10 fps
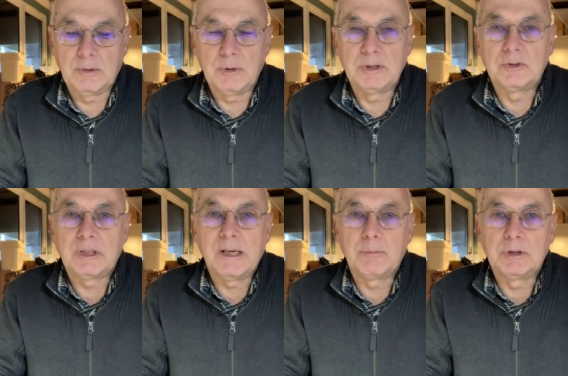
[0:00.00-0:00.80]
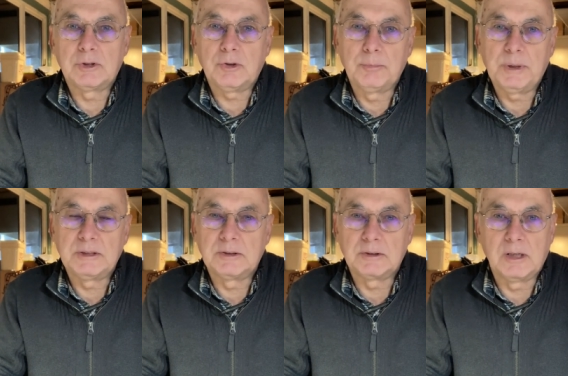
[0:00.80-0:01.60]
when you sandwich two
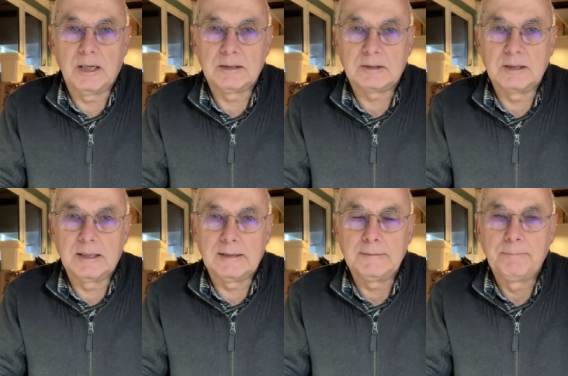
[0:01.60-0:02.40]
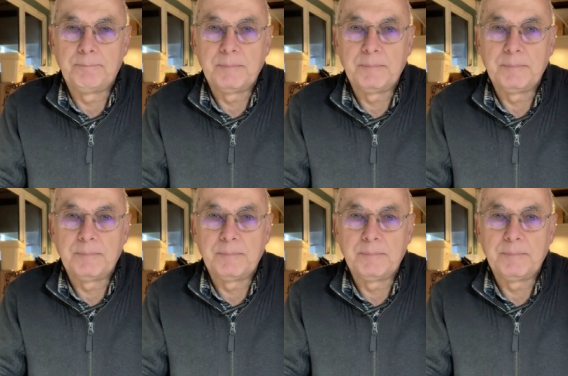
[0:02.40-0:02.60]
pieces of glass together.